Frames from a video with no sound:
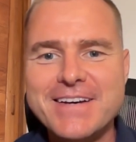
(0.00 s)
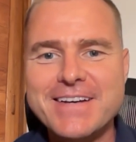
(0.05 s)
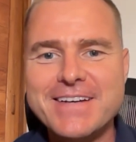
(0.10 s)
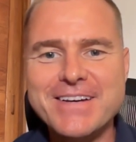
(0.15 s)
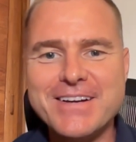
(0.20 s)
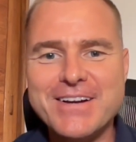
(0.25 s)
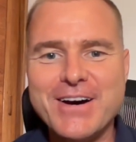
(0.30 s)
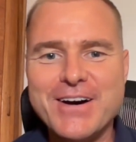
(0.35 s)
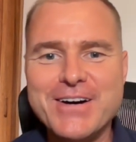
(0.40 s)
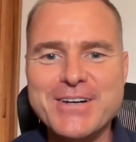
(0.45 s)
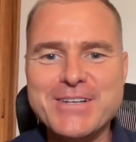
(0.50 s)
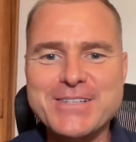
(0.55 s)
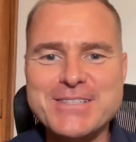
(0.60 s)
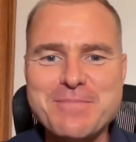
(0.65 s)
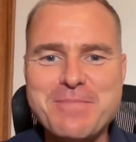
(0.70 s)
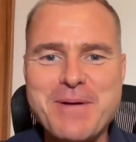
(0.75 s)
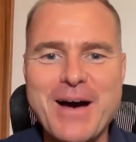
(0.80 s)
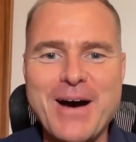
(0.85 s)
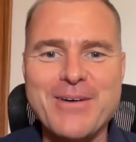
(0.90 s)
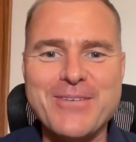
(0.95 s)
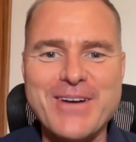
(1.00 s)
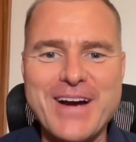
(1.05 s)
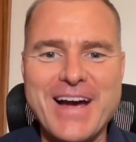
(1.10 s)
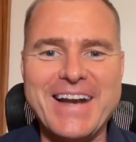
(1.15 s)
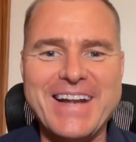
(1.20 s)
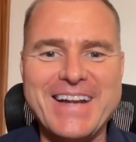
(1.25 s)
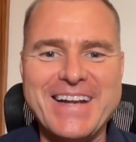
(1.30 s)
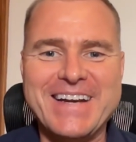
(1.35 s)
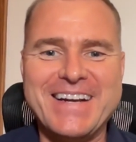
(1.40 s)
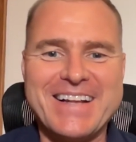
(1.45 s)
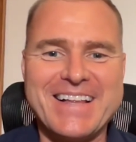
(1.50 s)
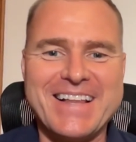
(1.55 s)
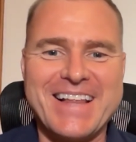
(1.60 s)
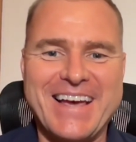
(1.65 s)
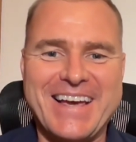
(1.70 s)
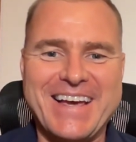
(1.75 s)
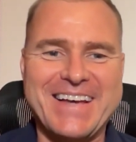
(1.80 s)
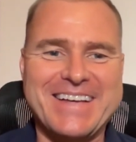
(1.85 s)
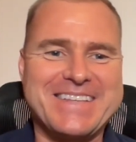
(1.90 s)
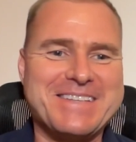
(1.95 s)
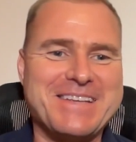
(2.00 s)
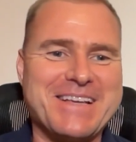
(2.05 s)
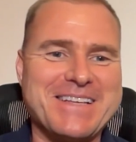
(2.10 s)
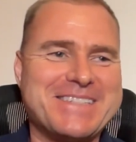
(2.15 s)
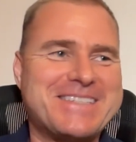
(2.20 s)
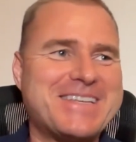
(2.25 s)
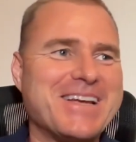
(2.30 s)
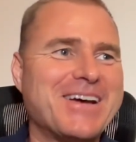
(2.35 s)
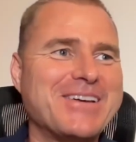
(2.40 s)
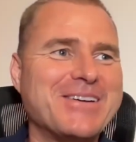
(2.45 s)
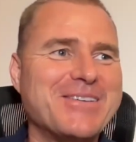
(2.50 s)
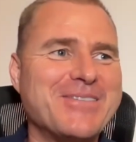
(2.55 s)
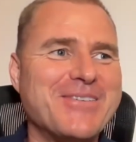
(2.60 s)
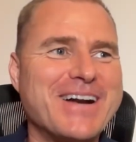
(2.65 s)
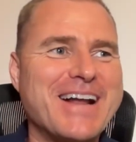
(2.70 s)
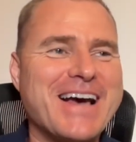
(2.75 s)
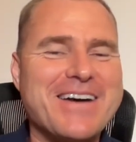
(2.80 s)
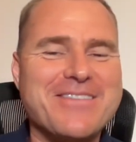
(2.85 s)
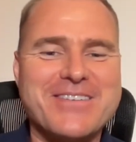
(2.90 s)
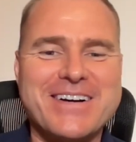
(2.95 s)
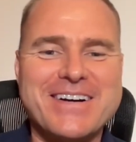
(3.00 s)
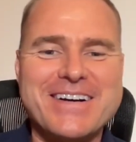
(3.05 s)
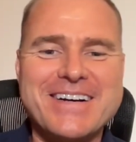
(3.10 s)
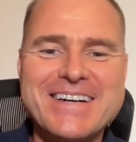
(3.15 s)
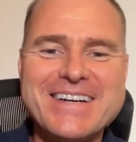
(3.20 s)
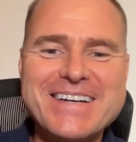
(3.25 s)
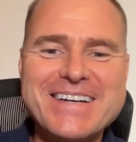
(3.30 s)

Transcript: who's about ready to like just tell you whatever,